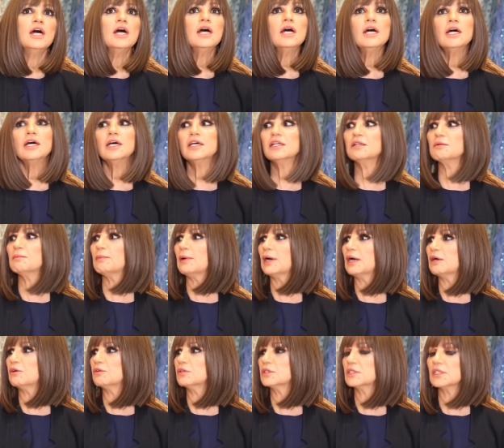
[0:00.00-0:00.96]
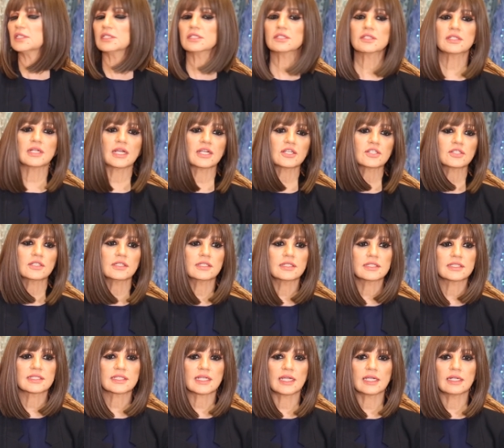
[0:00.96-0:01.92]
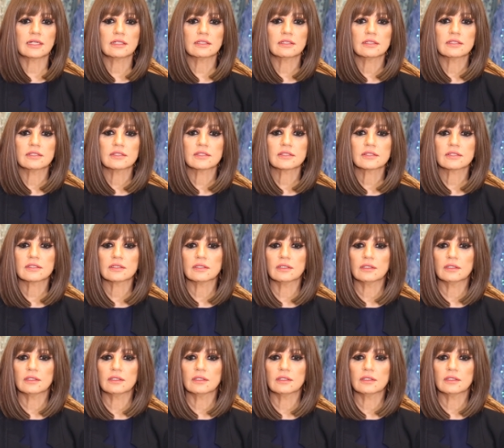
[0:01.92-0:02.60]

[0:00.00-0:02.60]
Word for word: heard about international designers